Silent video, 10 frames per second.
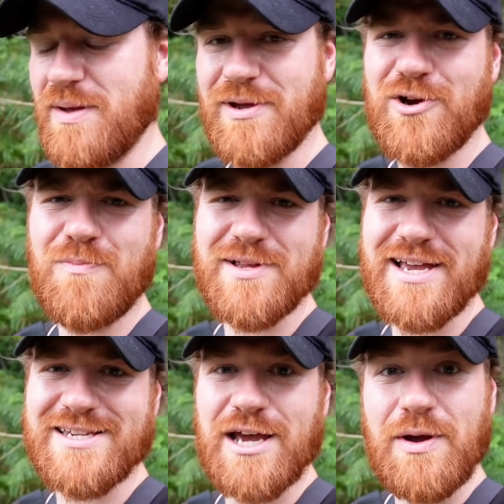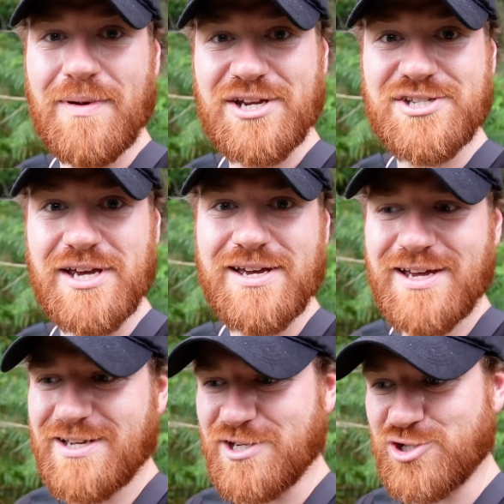maybe a couple of years ago. He managed to,
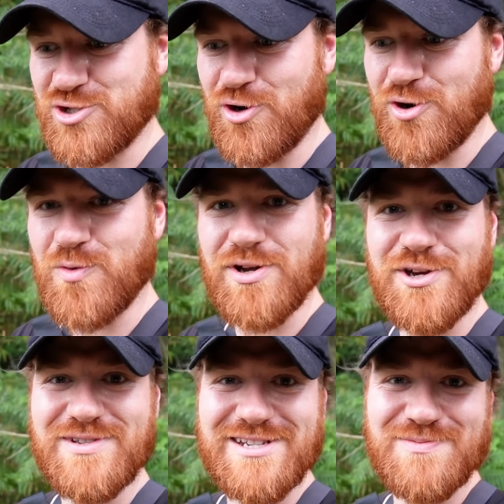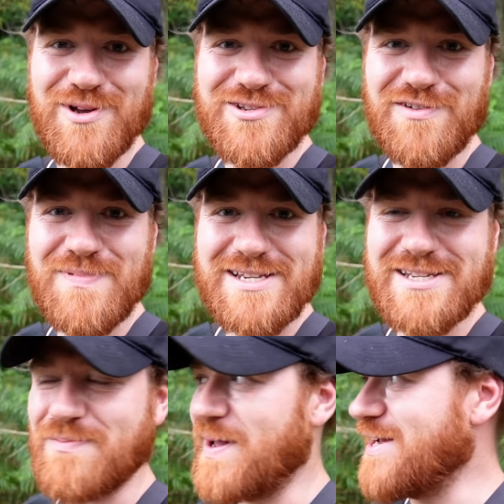to stalk one using a small soft
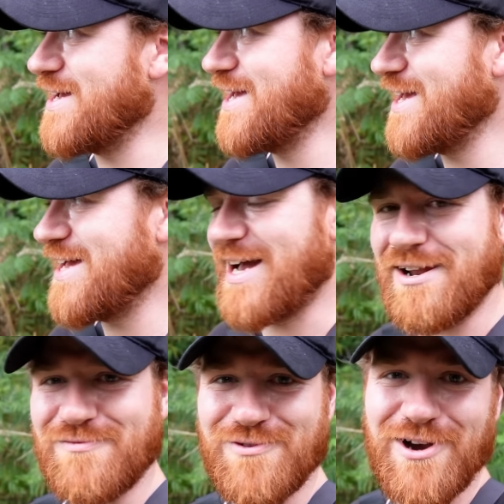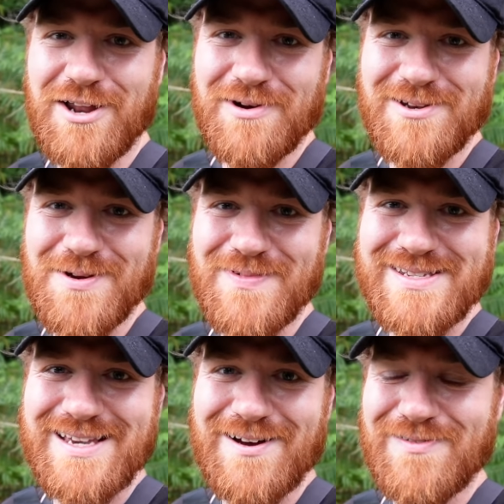plastic bait, and I really want to do it
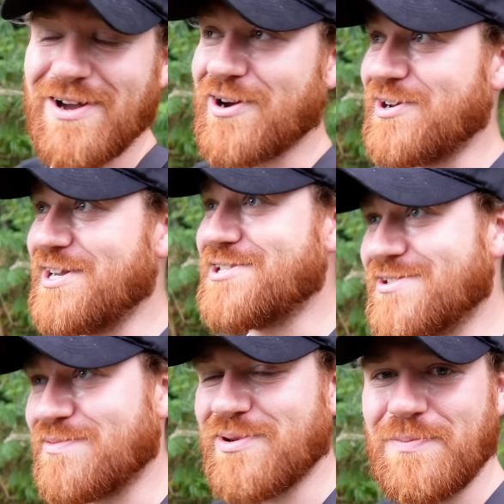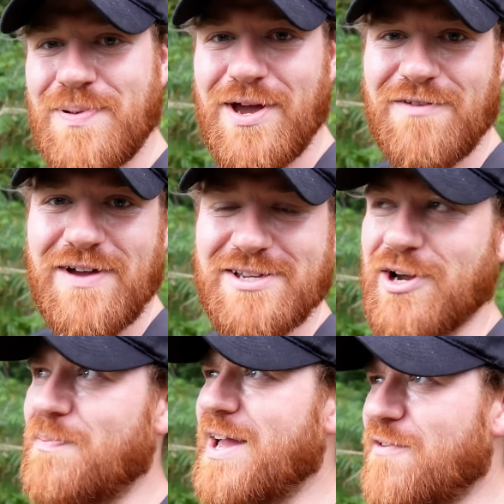myself. Conditions absolutely perfect.
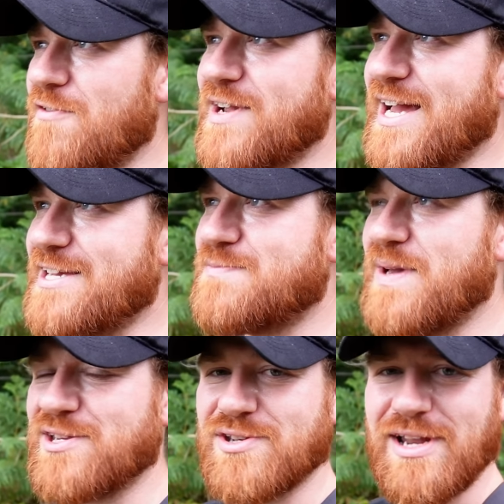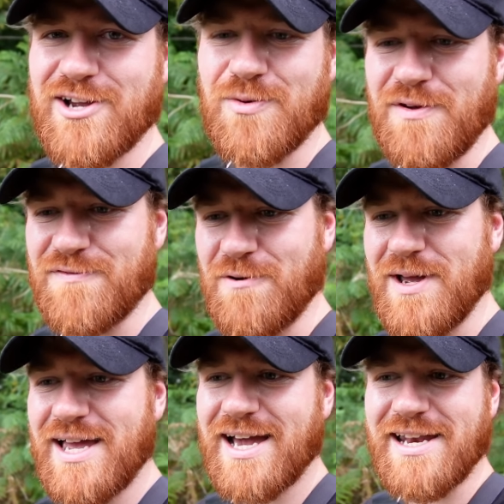Got a bit of overcast, bit of sunlight coming through.
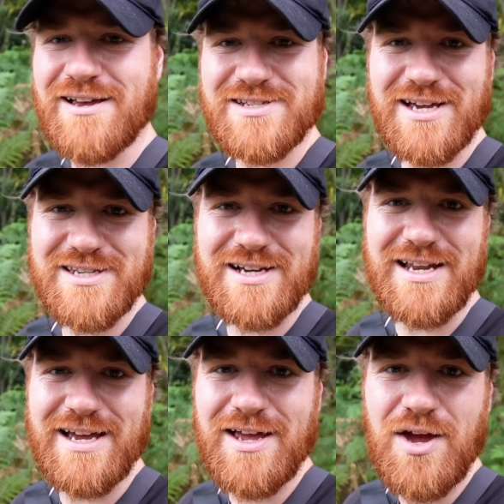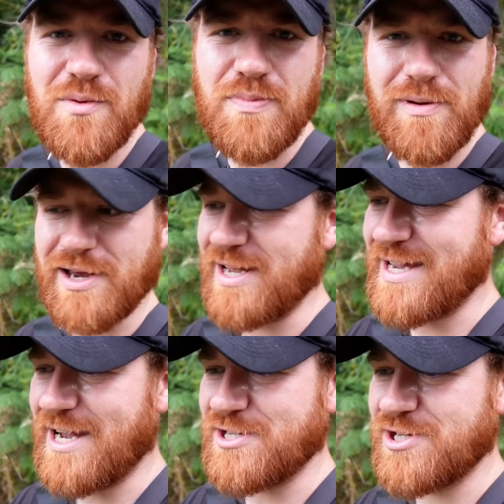Canal's nice and clear. We're probably going
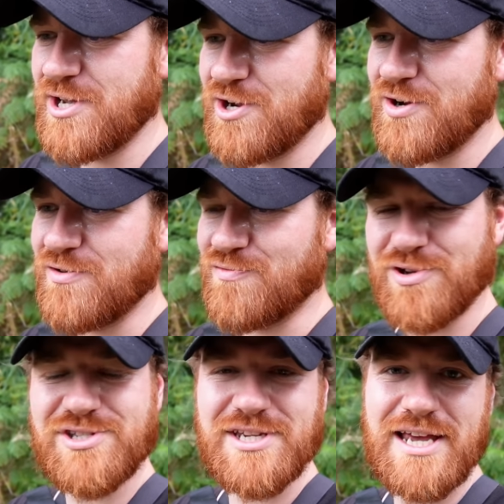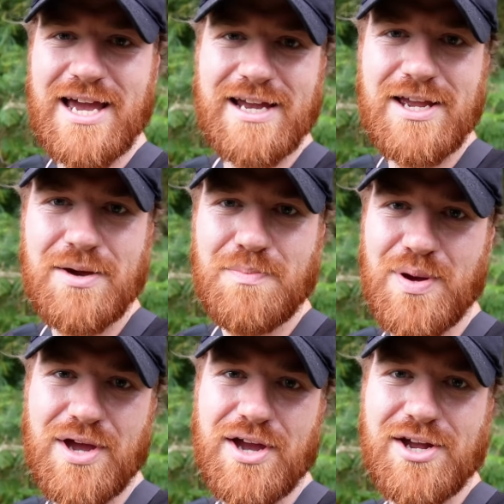to catch rudd today,
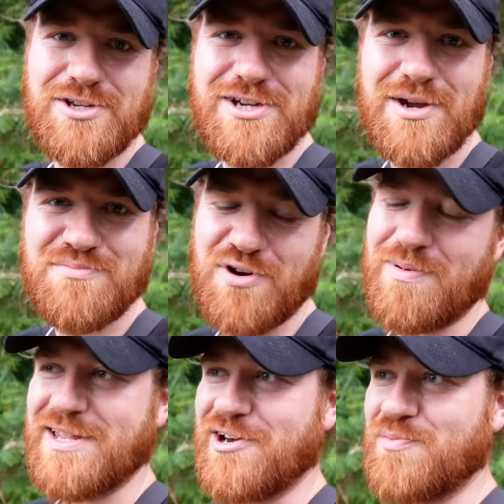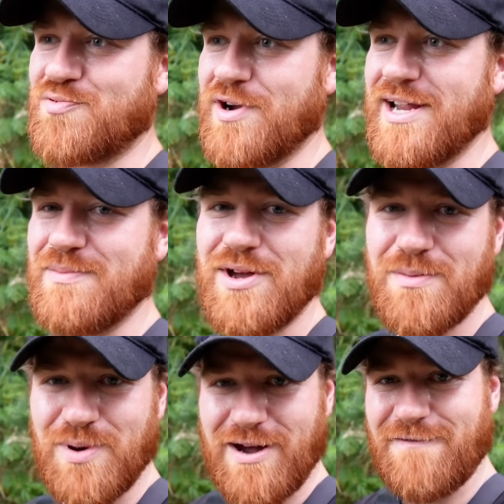perch, probably the odd bream,
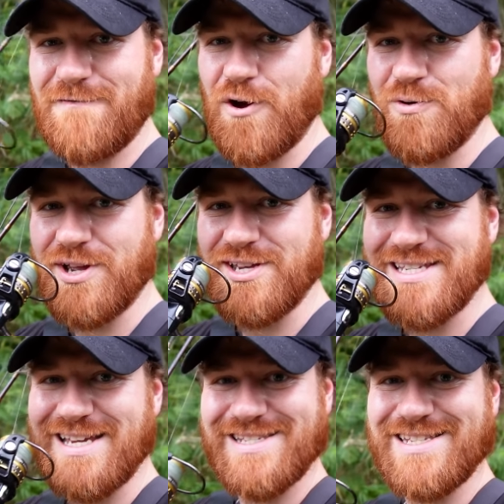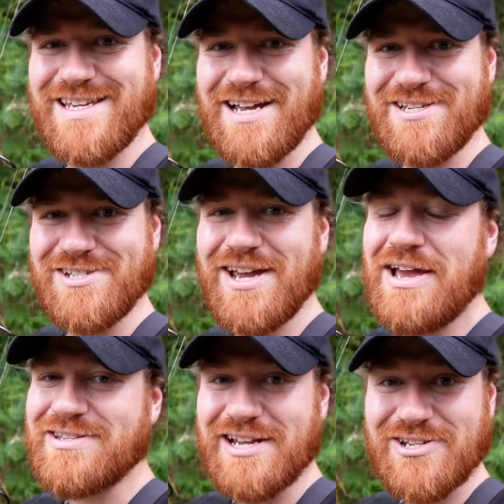but our focus is the tench.
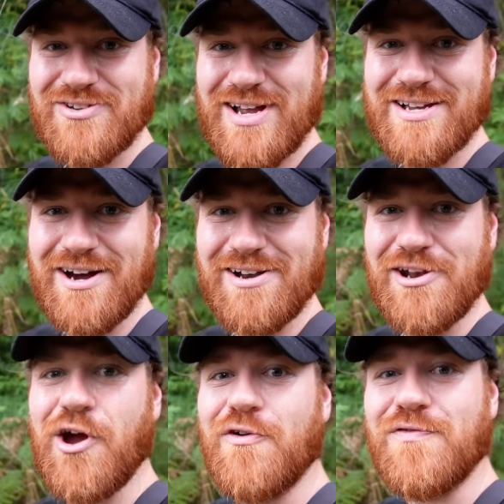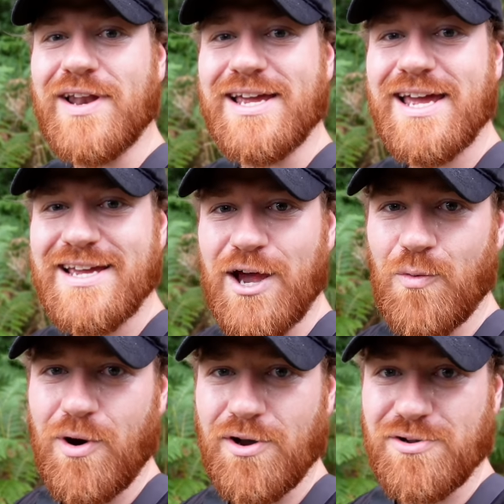So let's crack on and hopefully get
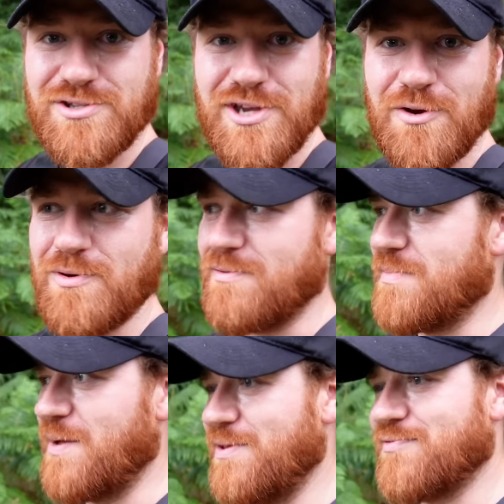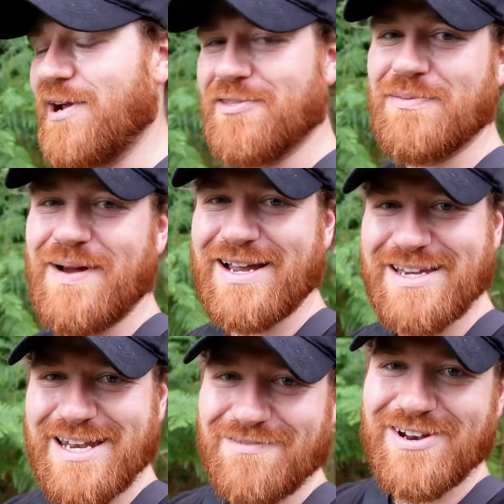one, two, maybe three on the
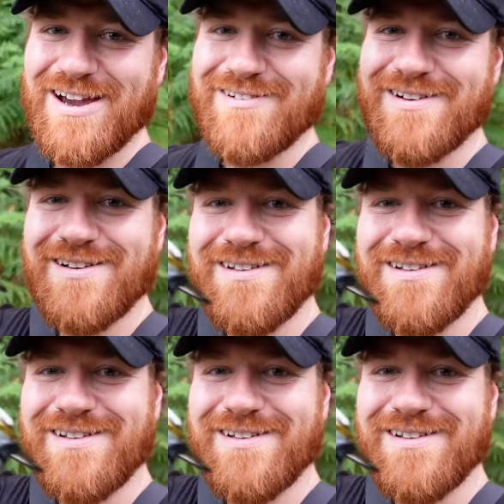bank. You never know.